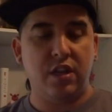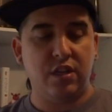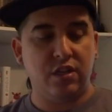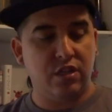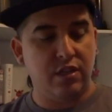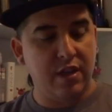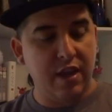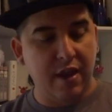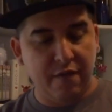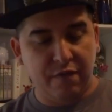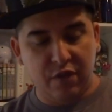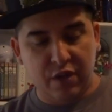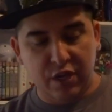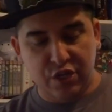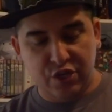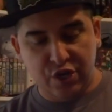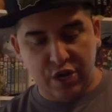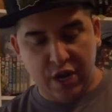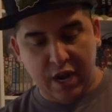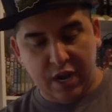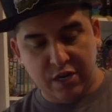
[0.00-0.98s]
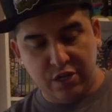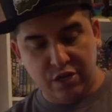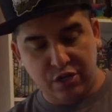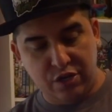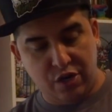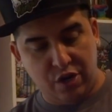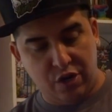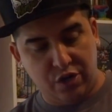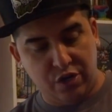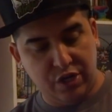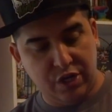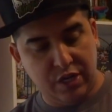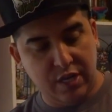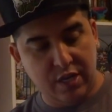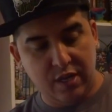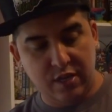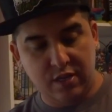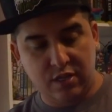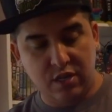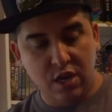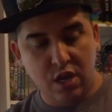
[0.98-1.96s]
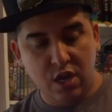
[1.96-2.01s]
It definitely changed her. She
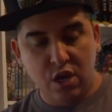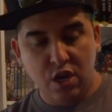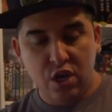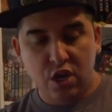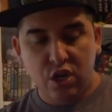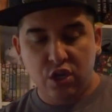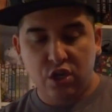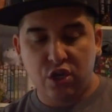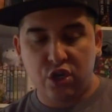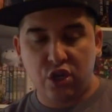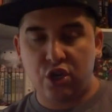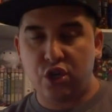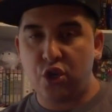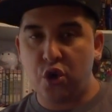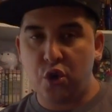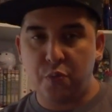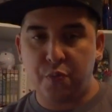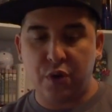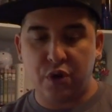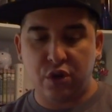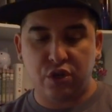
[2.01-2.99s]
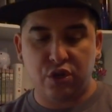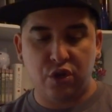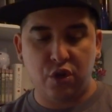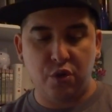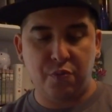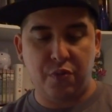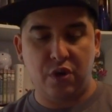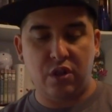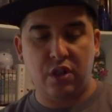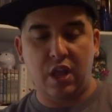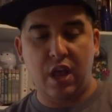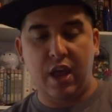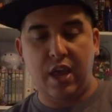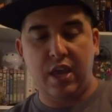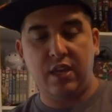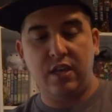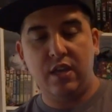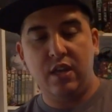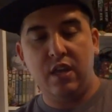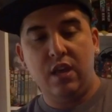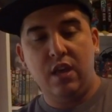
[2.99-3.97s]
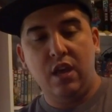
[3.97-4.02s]
is super, super light.